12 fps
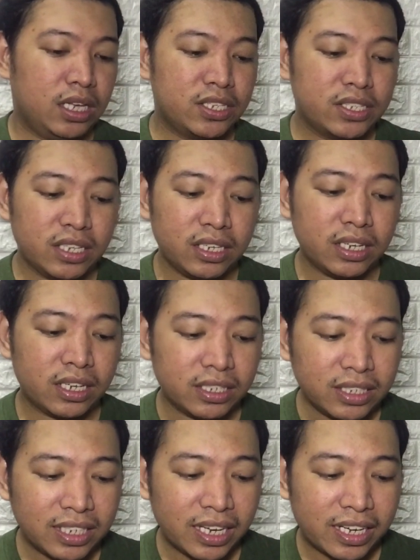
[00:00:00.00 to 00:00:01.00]

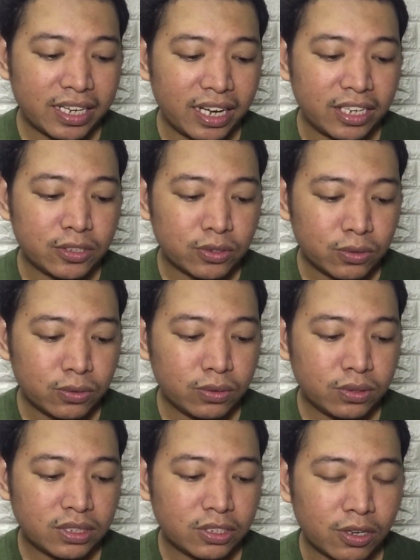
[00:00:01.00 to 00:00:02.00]
Sinking
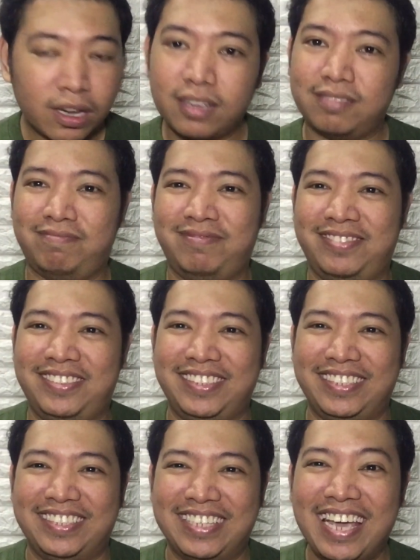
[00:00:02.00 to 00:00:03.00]
Karanaisu, sir...
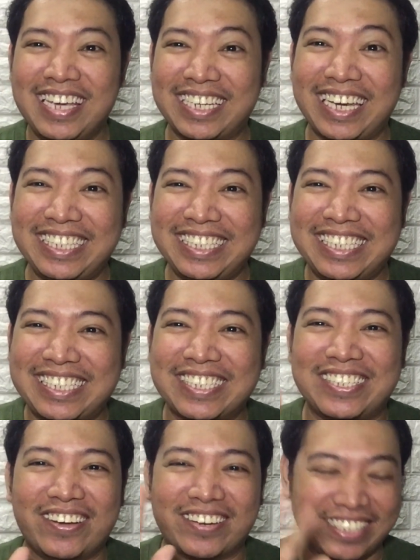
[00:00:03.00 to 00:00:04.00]
Chinese,
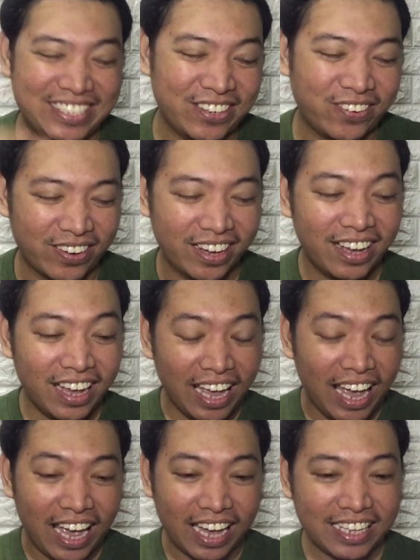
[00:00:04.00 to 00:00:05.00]
sorry, joke.
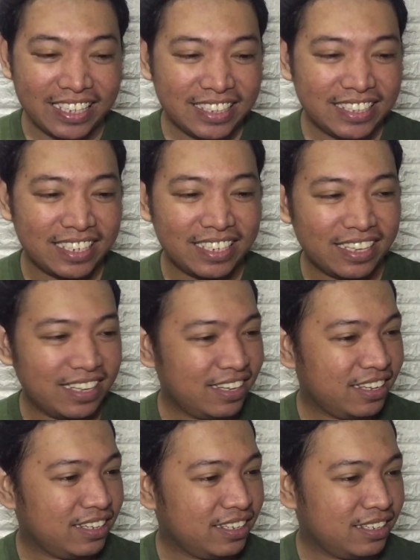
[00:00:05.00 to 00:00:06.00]
Hindi.
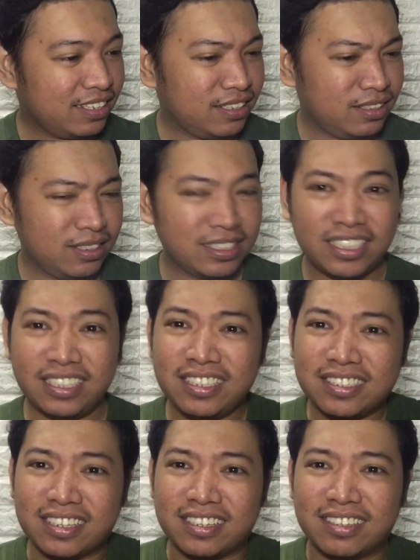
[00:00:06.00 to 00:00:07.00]

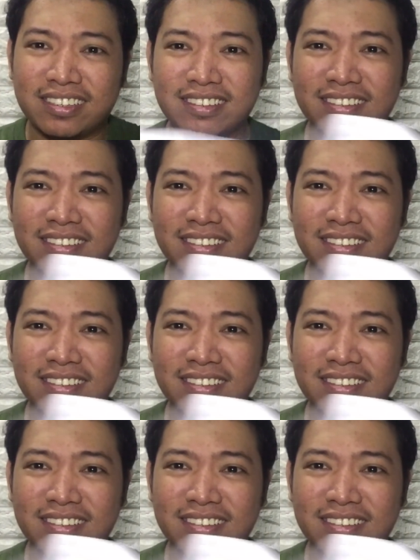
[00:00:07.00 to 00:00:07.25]
Chinese eh.